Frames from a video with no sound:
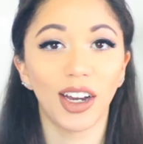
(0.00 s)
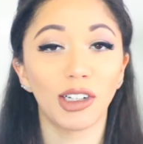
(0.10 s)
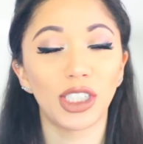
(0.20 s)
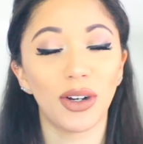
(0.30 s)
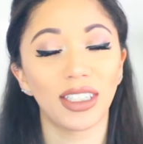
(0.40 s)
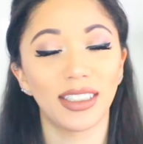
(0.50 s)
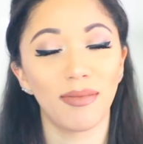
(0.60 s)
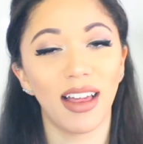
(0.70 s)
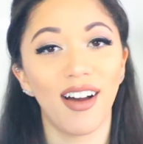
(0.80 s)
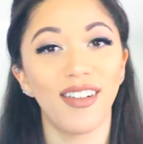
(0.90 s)
Go show her
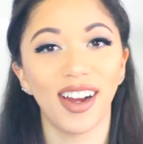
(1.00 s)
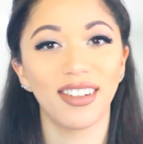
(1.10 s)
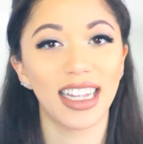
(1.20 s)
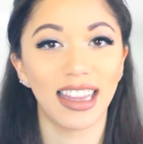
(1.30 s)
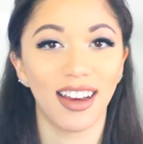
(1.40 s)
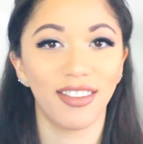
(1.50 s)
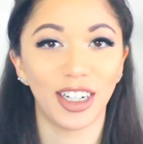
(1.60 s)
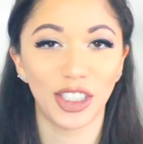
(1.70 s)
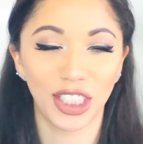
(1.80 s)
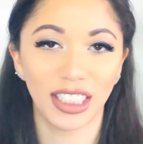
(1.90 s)
some love. I really love
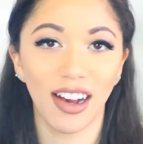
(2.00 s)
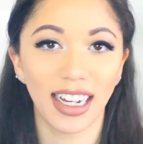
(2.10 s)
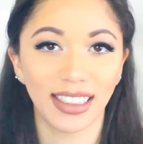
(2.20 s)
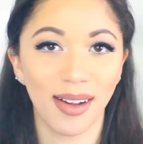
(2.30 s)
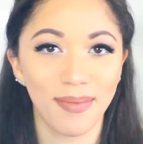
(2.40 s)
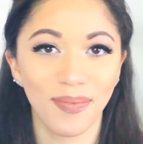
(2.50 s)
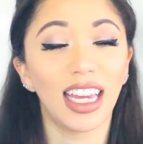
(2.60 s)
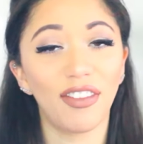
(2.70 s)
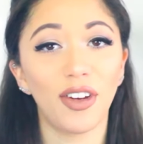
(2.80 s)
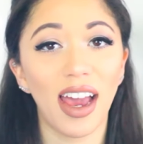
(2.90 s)
her. She's awesome.
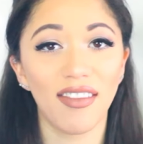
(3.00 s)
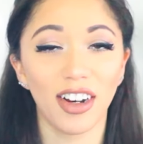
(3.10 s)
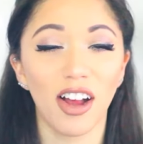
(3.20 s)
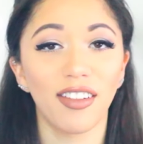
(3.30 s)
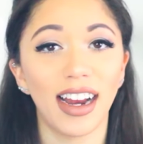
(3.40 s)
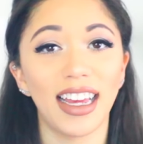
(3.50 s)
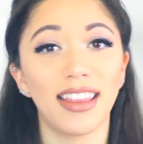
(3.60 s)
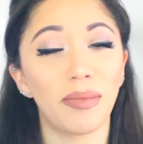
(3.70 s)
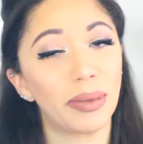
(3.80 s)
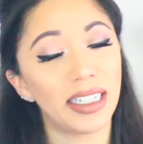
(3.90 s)
If you haven't already,
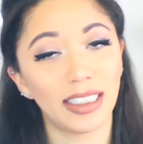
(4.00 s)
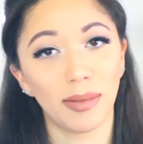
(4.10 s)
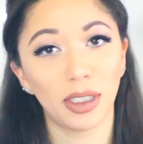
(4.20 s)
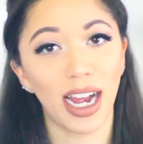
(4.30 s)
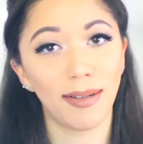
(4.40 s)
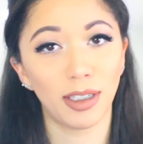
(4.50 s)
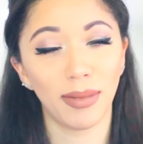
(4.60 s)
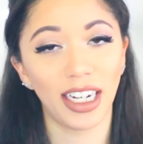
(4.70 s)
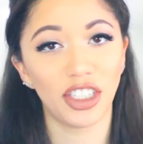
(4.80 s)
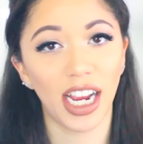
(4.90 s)
then please subscribe
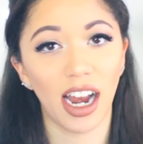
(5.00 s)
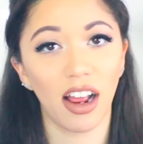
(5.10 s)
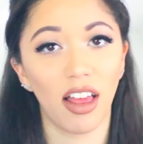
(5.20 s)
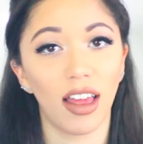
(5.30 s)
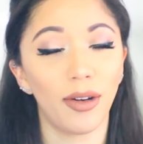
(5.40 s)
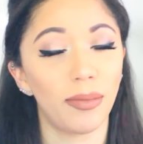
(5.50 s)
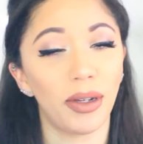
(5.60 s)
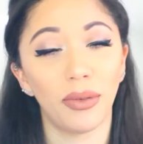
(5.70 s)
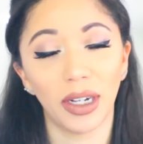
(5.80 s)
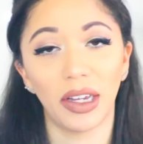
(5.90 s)
to my channel. It would
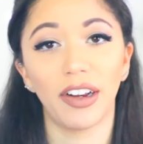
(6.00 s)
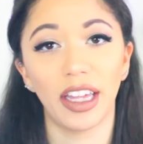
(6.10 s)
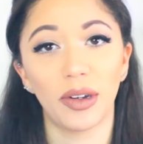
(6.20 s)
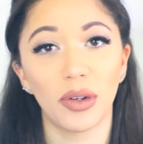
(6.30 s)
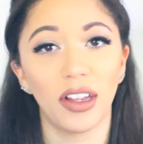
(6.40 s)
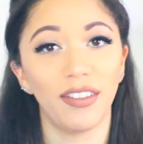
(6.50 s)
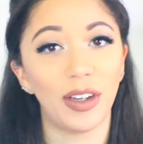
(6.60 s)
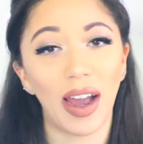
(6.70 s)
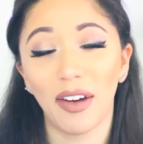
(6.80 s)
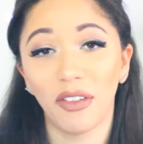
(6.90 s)
be really, really cool of
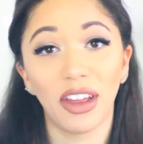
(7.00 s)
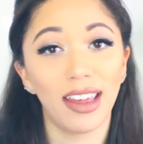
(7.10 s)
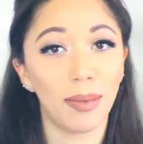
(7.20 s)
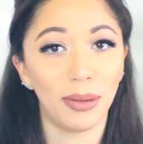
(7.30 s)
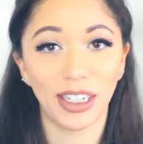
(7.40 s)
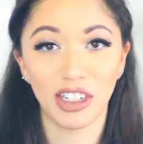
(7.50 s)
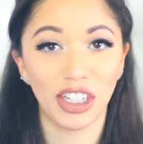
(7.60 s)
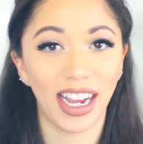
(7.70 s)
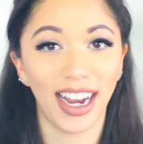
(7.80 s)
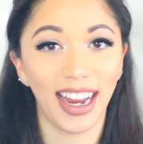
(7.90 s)
you. I'd really
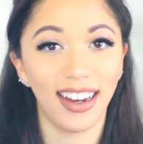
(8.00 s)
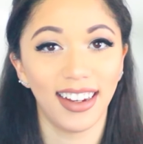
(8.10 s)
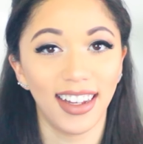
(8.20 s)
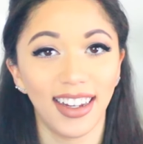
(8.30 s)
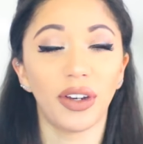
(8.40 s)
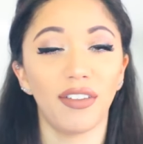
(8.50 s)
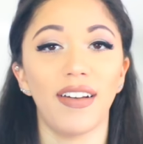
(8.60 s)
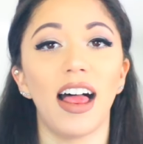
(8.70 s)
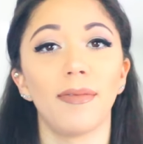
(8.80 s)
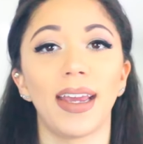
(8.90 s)
appreciate it. You can
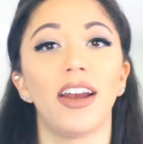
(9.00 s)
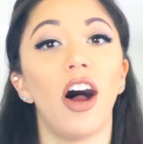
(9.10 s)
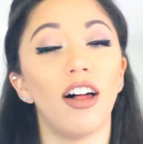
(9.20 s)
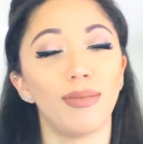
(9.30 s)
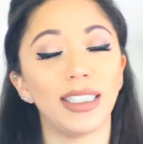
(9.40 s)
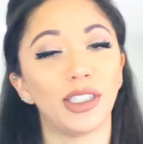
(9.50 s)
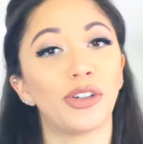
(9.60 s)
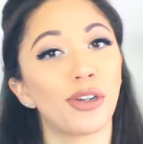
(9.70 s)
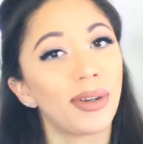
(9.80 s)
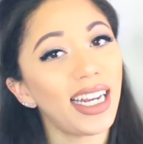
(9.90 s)
follow me on all of my
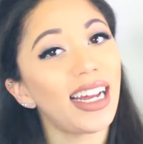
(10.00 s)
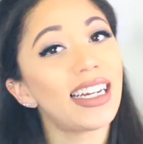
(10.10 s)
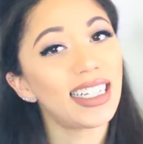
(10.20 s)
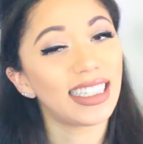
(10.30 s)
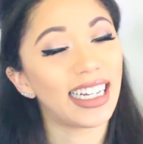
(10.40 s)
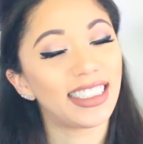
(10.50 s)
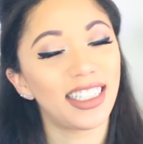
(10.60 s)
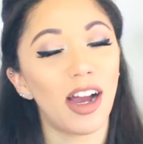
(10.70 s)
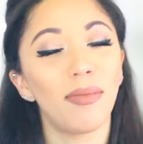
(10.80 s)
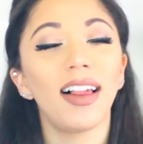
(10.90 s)
social media,
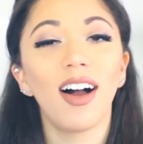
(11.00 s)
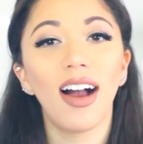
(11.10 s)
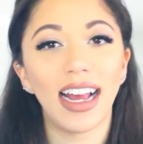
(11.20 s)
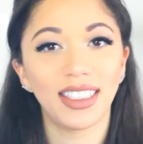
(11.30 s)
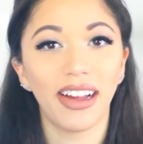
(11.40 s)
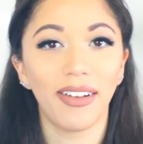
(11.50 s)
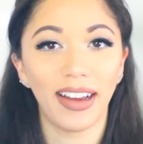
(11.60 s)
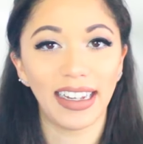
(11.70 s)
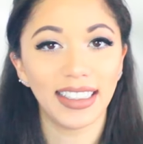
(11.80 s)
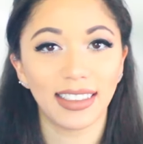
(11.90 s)
linked down below as
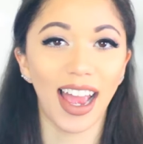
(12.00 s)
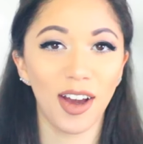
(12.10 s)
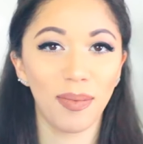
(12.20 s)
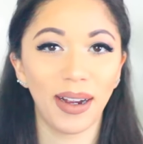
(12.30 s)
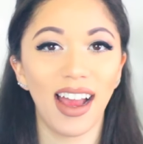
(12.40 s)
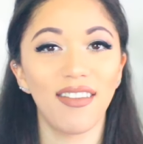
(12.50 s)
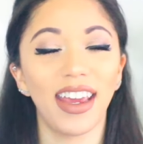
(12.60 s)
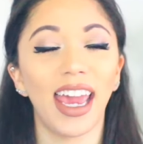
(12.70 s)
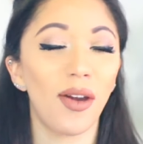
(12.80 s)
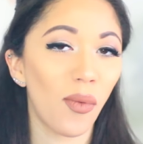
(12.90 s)
always. I hope you're
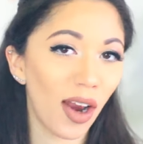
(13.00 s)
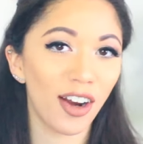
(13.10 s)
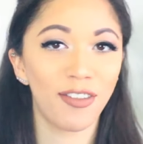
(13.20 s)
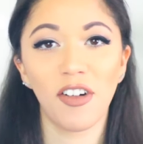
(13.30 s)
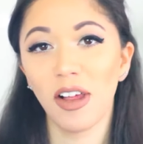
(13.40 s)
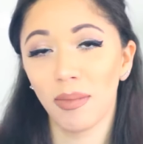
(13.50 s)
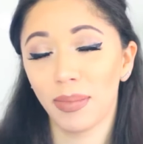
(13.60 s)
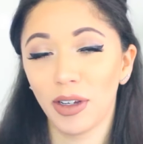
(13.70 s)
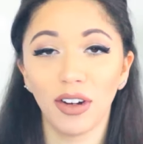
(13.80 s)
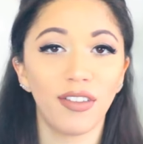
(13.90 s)
having a wonderful,
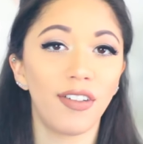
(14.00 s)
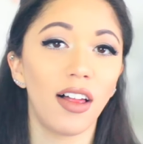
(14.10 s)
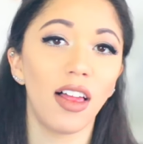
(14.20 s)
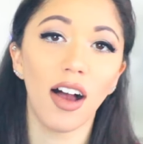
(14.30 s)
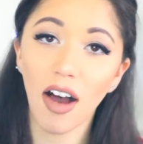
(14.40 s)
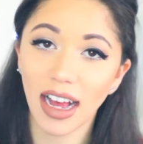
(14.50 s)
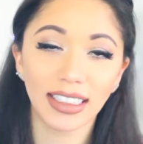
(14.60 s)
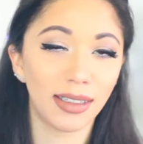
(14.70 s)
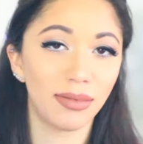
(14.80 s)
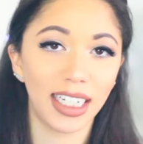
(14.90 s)
beautiful,
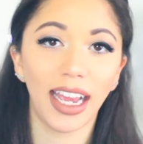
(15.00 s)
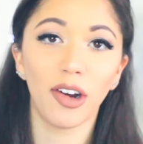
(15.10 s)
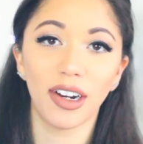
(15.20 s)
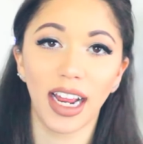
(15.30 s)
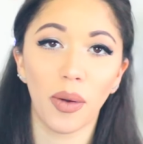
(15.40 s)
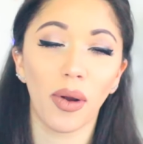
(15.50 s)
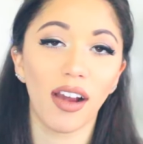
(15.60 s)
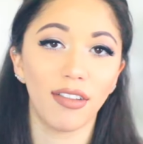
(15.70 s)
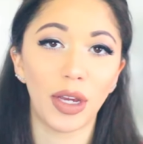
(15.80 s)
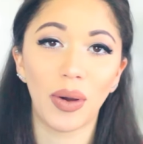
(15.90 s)
awesome day or night
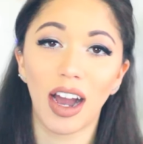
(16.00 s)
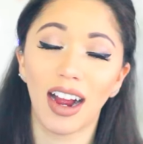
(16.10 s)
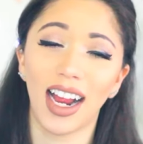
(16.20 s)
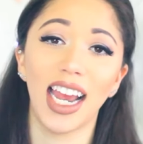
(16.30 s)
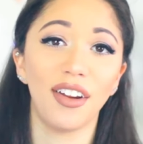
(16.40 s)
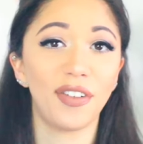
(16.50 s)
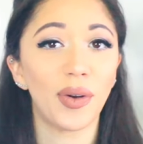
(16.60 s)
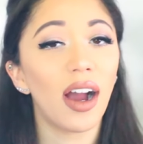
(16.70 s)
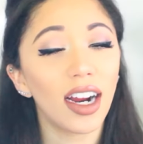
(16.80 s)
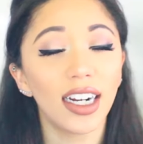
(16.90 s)
wherever you are. And if
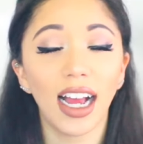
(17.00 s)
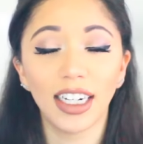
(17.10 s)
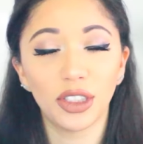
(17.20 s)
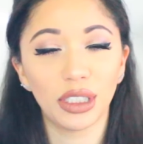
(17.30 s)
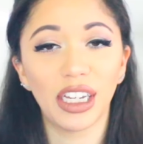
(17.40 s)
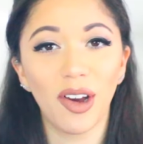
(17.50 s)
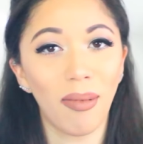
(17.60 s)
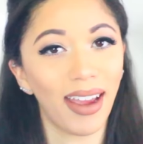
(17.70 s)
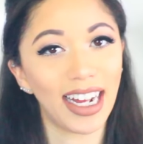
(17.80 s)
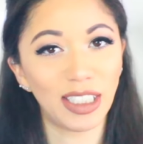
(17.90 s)
you aren't, I truly
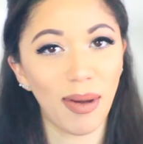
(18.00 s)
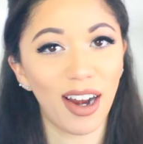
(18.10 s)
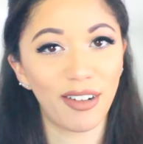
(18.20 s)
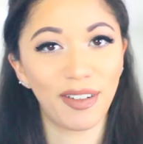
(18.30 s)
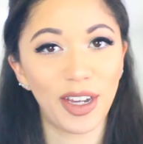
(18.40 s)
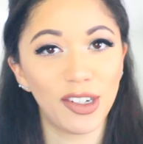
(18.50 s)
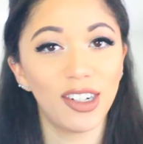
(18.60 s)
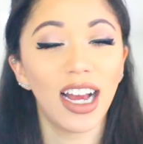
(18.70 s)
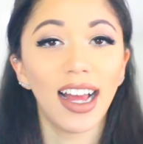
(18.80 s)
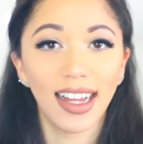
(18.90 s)
hope it gets better for
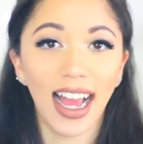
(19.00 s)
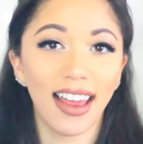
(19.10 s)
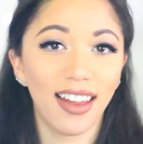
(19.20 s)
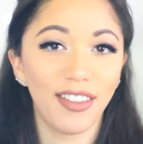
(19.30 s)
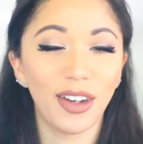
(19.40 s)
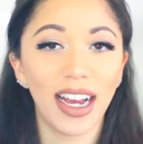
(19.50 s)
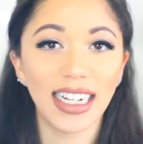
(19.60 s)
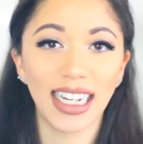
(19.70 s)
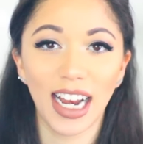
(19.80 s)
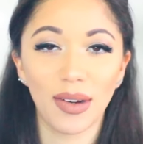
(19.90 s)
you. I love you
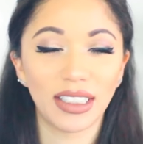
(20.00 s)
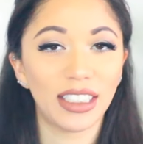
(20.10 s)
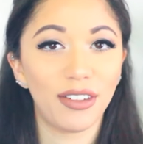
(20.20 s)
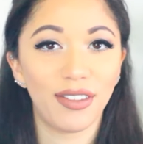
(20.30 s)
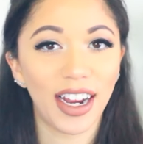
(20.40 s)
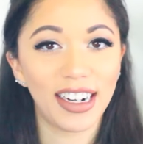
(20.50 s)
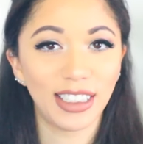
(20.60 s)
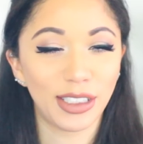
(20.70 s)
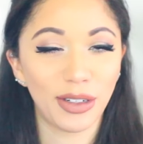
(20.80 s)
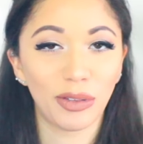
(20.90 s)
guys and I will see you
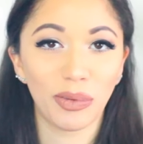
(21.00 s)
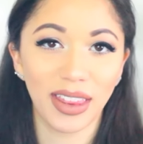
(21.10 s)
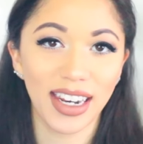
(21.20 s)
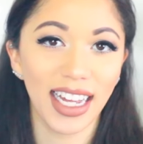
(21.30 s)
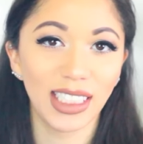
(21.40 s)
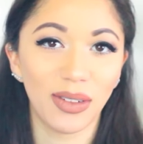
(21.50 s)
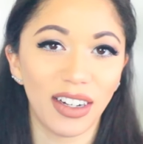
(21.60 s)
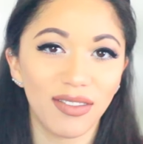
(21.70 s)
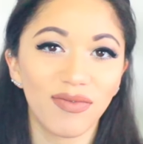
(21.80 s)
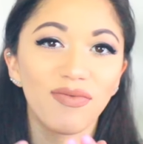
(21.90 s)
very soon with the next
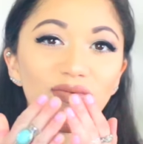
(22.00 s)
one.